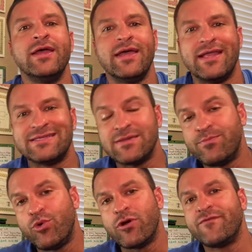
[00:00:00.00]
and it's
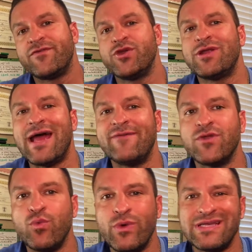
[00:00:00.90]
important for you to have
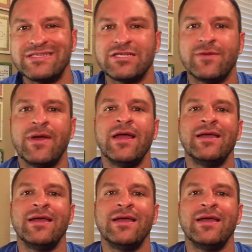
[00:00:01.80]
the wisdom